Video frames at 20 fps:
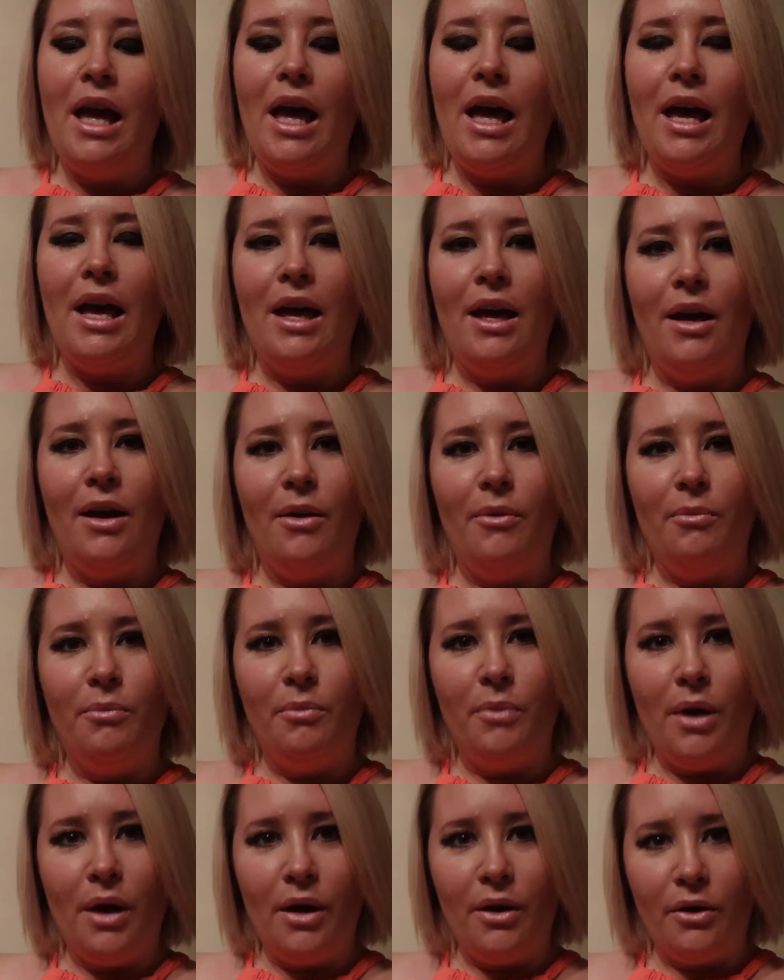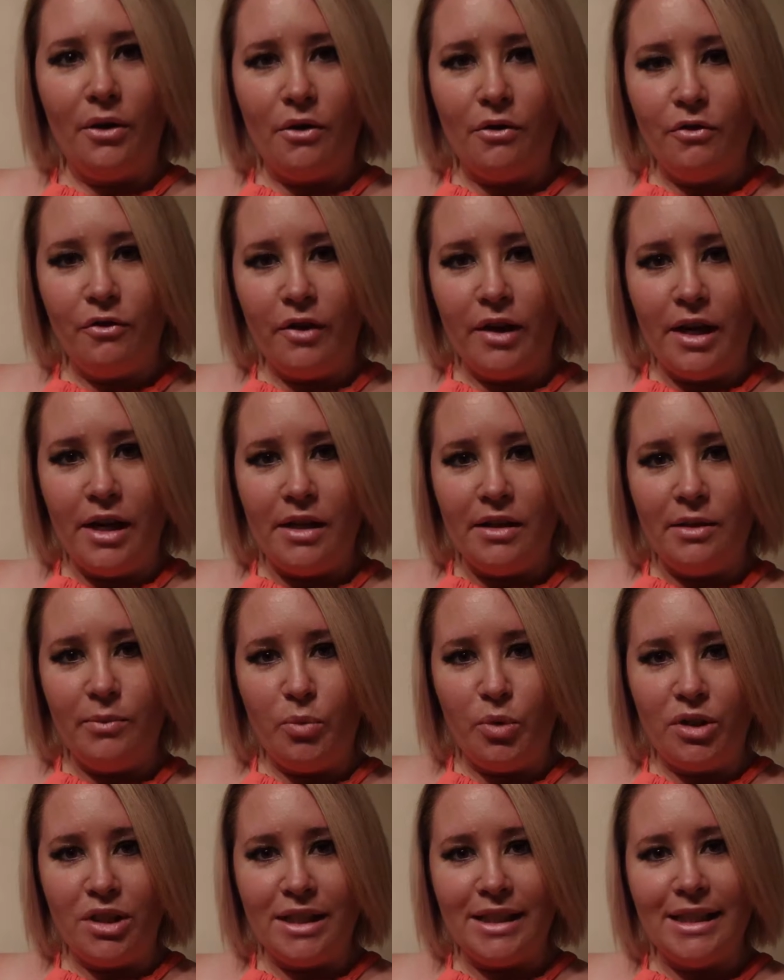A girlfriend has
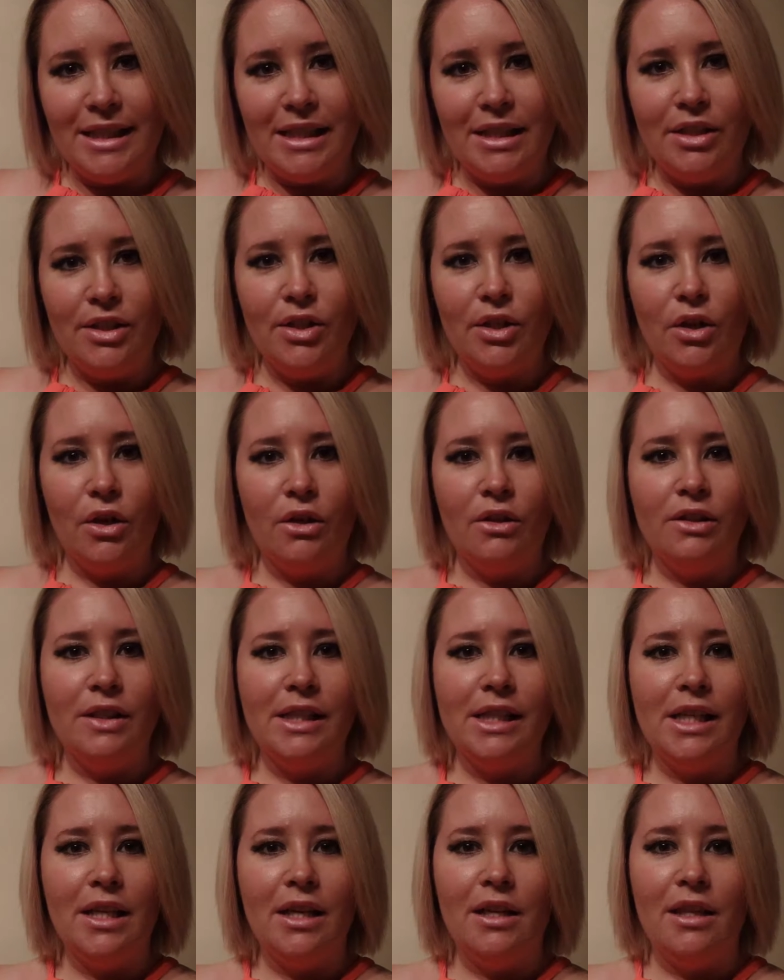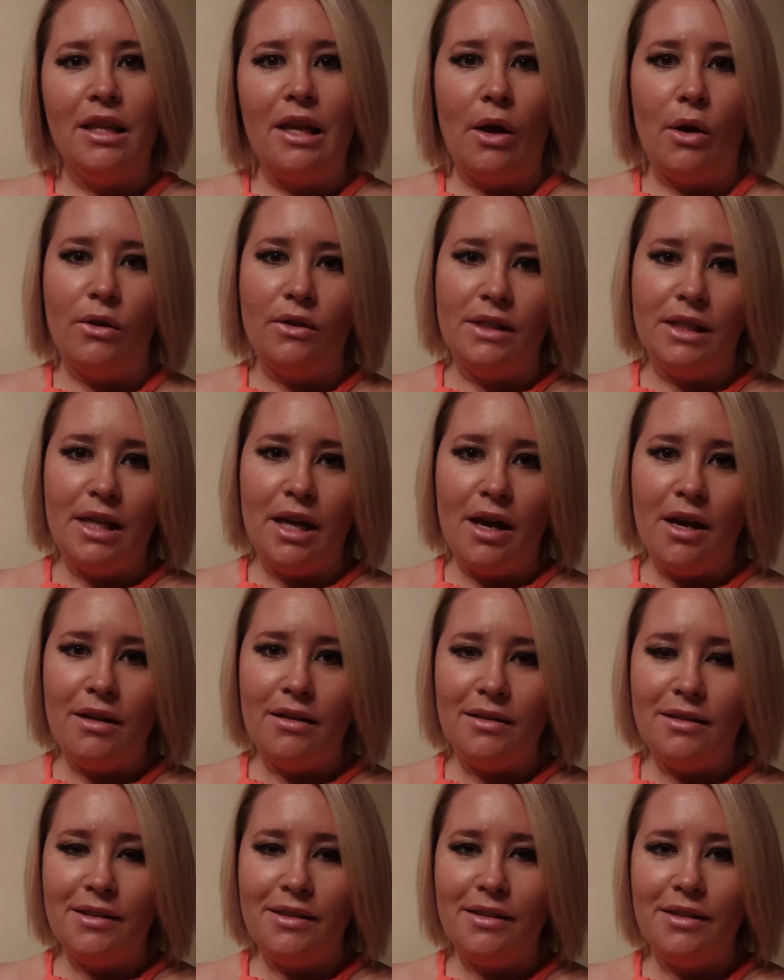booked us in to go see the Aussie
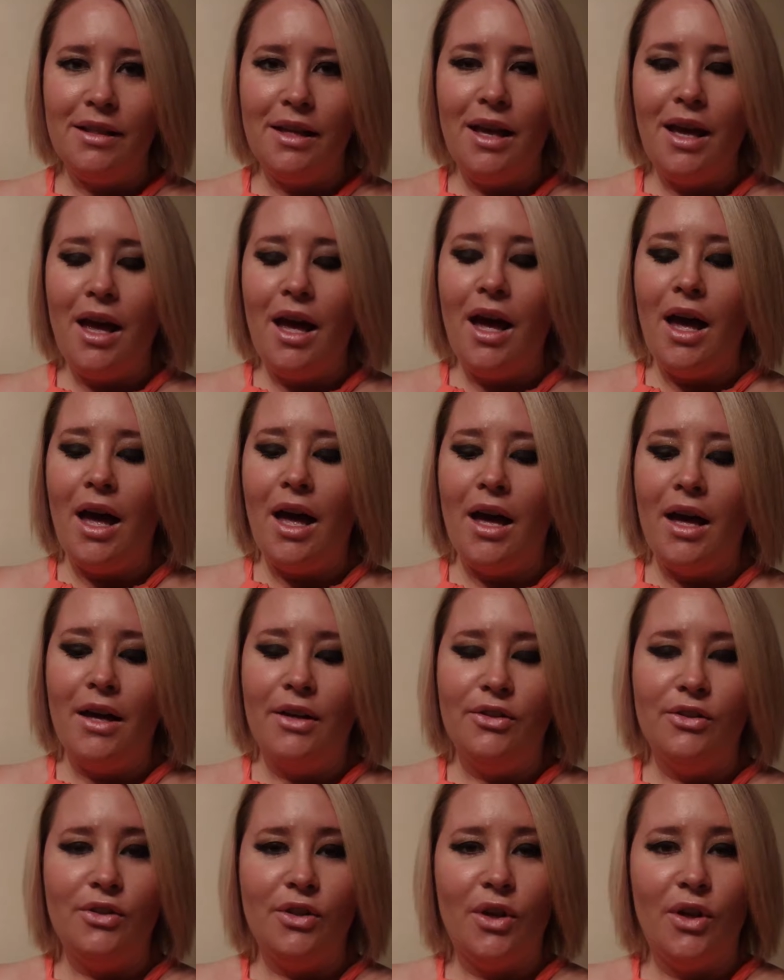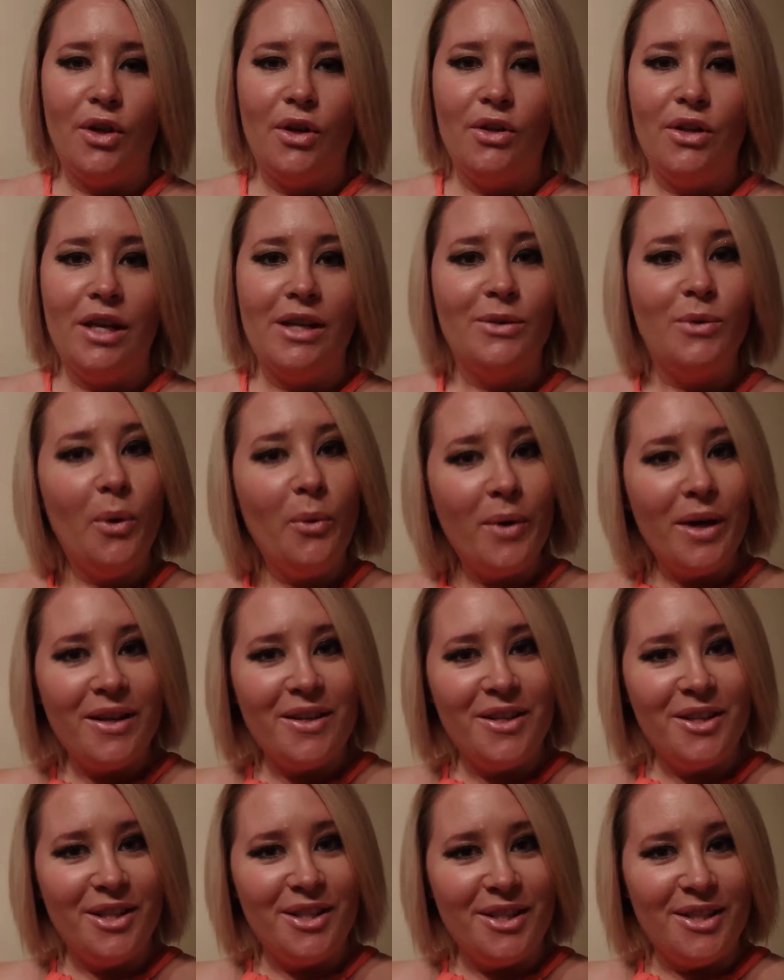Hunks, so that's what we're
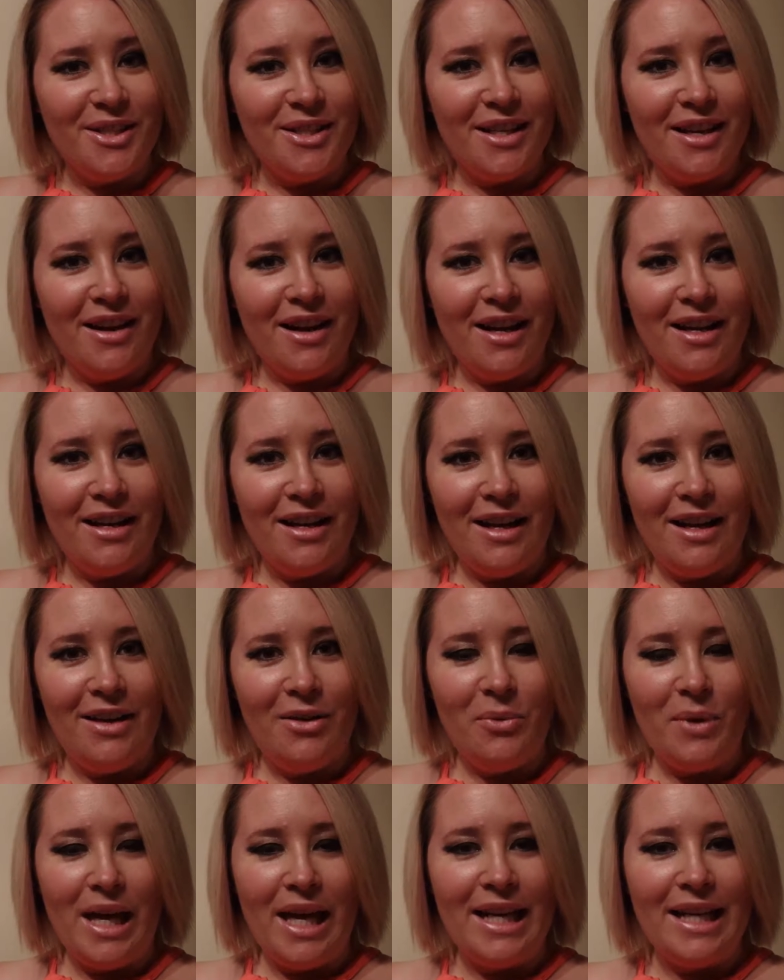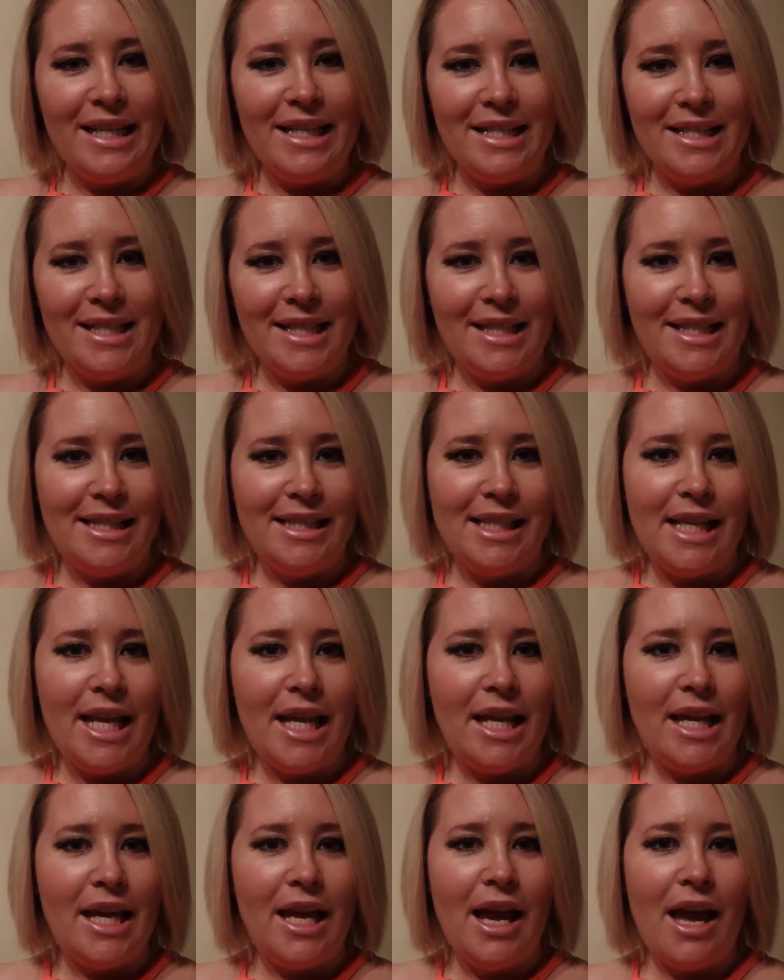going to do tonight. We're heading into the
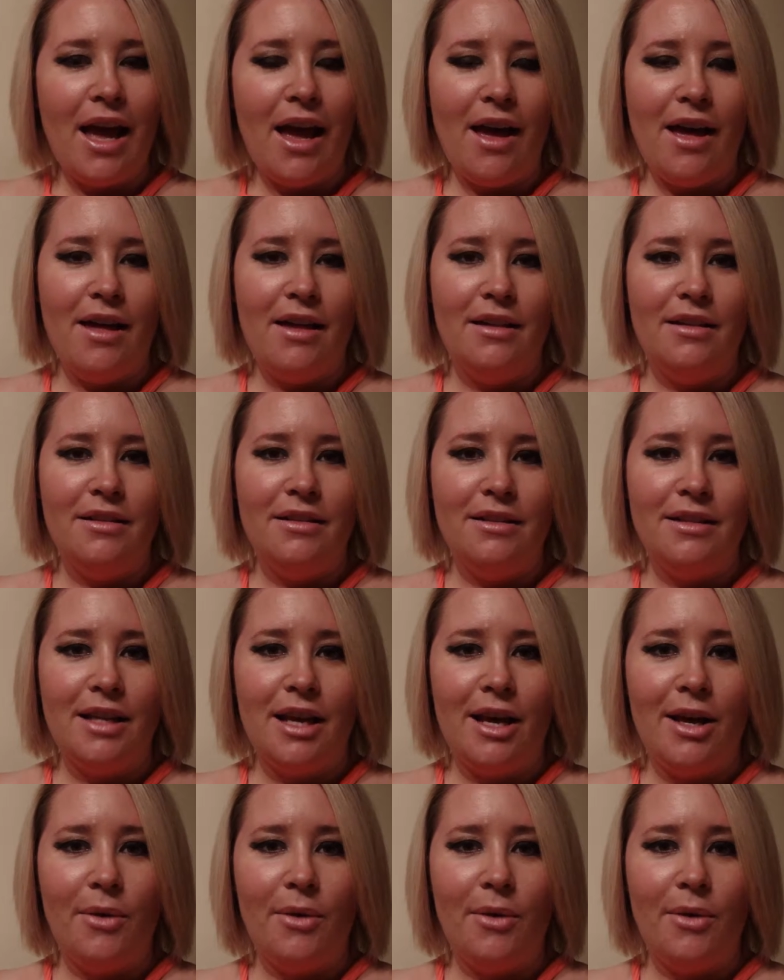city, and